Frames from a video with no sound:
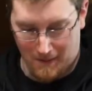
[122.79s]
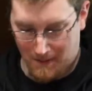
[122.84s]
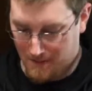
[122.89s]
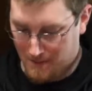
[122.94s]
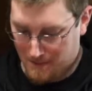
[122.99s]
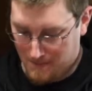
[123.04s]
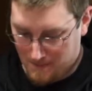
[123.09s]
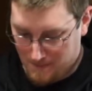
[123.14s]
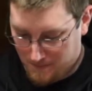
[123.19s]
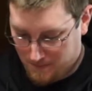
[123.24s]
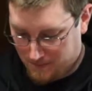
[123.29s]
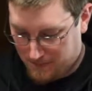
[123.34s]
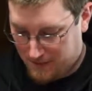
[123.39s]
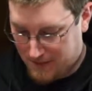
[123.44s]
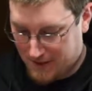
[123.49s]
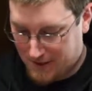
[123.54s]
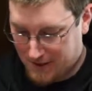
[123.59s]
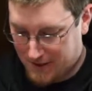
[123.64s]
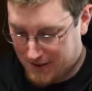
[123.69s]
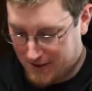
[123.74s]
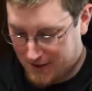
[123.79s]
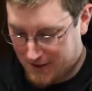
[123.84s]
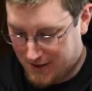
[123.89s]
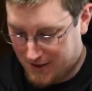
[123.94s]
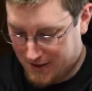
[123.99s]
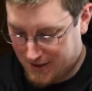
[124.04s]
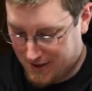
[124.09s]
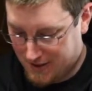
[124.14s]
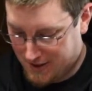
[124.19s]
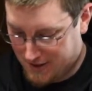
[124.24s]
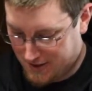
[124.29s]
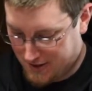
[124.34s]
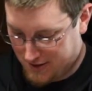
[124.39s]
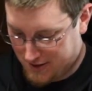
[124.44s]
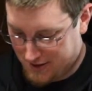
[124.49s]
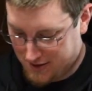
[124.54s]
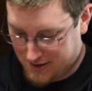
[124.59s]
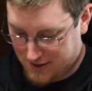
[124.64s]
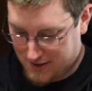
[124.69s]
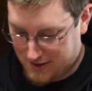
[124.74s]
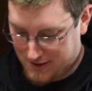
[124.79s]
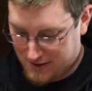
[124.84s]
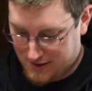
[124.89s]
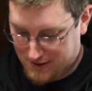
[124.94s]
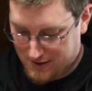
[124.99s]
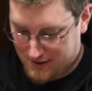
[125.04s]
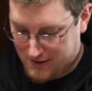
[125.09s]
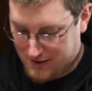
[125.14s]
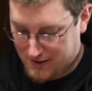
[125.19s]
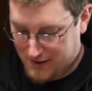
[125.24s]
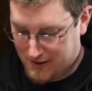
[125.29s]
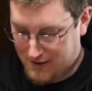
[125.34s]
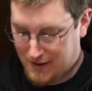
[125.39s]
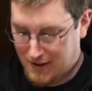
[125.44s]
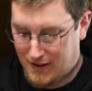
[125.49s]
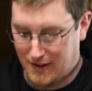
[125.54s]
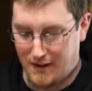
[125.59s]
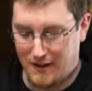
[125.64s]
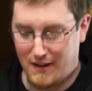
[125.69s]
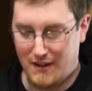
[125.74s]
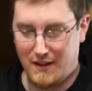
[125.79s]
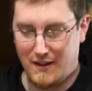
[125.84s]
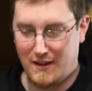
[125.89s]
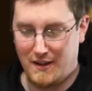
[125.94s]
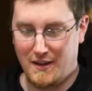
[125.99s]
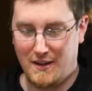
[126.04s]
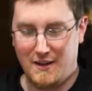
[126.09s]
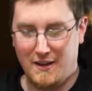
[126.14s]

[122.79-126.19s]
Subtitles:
Nothing is said.